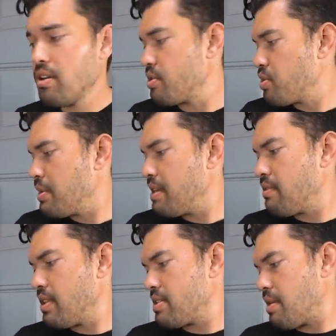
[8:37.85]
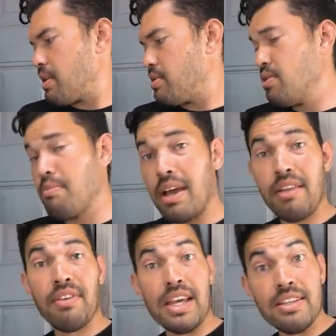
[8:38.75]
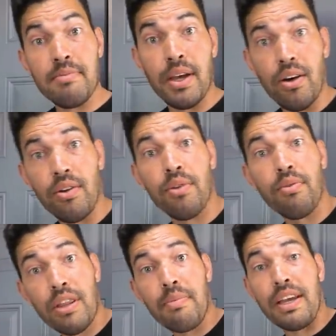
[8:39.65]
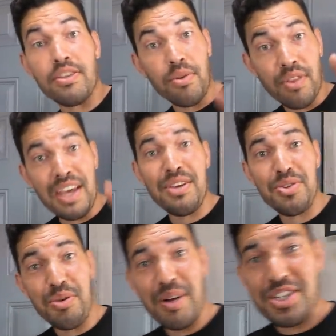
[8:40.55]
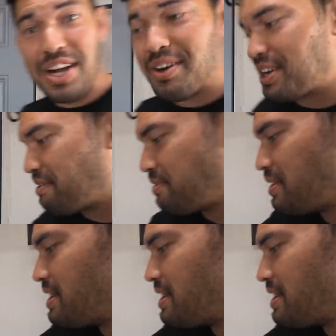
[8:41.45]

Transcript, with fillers: There's so many different things I wanna do. I might even get into my own wreath making. So thank you so much, Erica, for